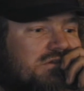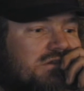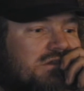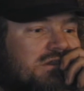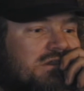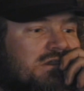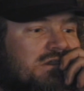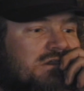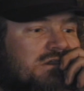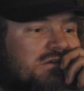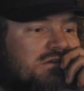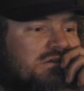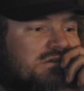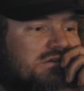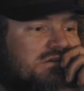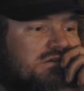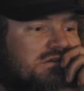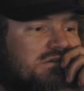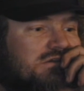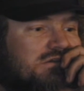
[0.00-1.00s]
And
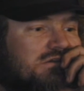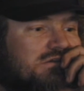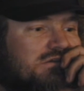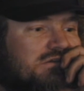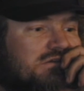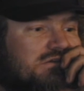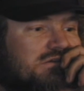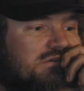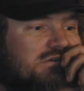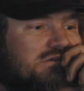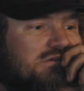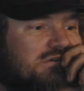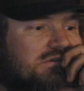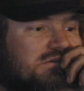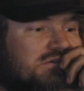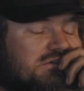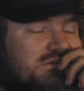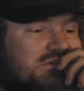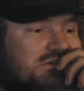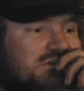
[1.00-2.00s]
what year did he get here?
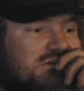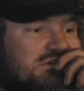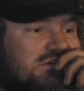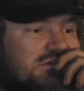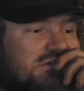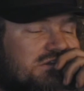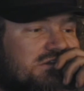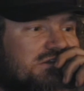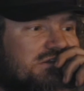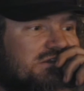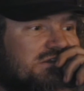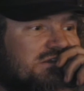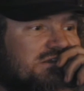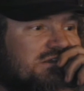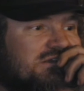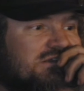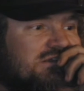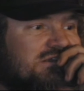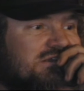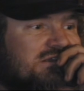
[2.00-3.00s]

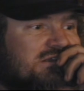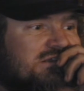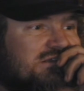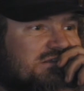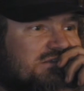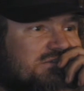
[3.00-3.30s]
Uh,